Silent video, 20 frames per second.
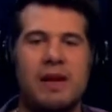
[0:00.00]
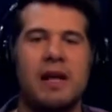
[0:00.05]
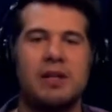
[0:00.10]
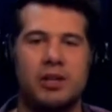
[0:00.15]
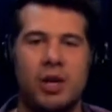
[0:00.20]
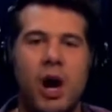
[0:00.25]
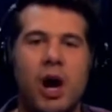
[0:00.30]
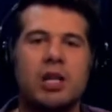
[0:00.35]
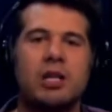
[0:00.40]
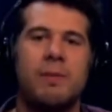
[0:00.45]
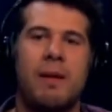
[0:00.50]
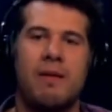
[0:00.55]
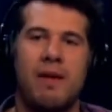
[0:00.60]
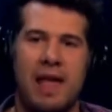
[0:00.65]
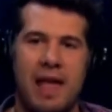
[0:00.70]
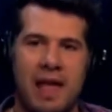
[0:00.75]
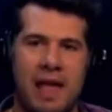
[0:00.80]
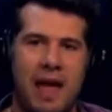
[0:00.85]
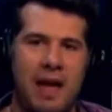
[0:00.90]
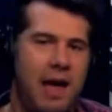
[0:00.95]

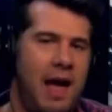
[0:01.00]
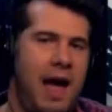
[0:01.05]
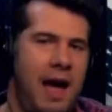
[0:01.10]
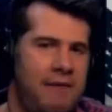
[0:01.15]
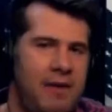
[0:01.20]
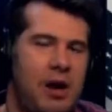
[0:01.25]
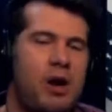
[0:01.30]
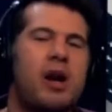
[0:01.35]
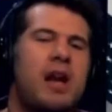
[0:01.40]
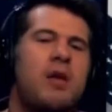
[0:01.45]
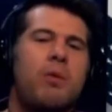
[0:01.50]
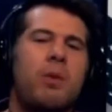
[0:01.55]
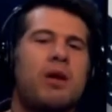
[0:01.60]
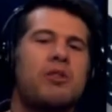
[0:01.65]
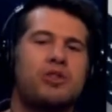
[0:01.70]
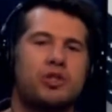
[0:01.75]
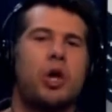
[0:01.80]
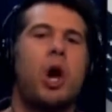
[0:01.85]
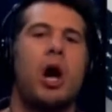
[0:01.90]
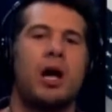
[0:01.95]
I've not heard
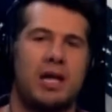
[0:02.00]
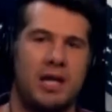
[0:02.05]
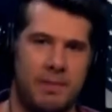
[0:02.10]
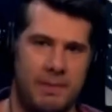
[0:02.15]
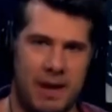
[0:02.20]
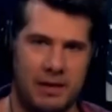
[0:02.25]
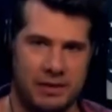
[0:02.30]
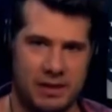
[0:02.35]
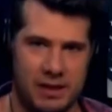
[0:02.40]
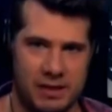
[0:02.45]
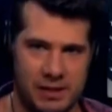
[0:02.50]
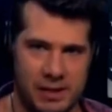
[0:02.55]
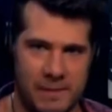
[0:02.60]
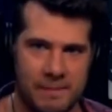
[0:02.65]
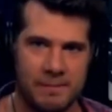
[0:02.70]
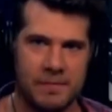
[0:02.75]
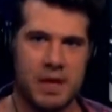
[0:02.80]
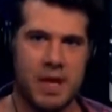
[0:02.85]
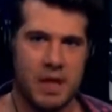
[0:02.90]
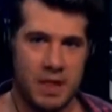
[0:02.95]
anyone else talking about this.
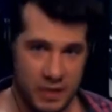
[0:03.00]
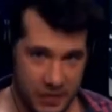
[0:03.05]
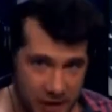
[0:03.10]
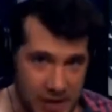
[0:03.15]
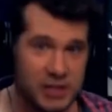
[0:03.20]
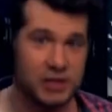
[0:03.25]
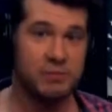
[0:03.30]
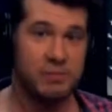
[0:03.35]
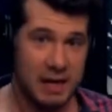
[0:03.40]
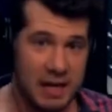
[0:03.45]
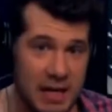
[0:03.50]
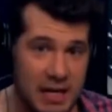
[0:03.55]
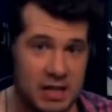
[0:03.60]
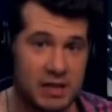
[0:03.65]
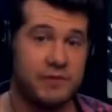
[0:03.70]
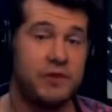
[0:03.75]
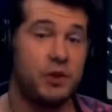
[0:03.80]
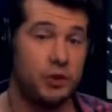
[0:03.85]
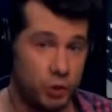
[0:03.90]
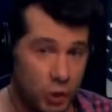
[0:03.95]
This
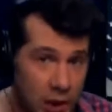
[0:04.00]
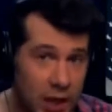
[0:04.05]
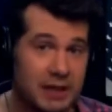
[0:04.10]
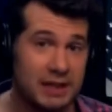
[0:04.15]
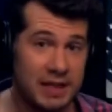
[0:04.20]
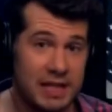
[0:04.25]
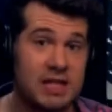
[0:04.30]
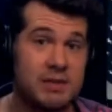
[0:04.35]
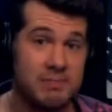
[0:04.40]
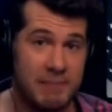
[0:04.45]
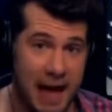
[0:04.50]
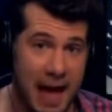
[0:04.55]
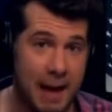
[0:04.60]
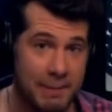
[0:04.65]
means if you look at these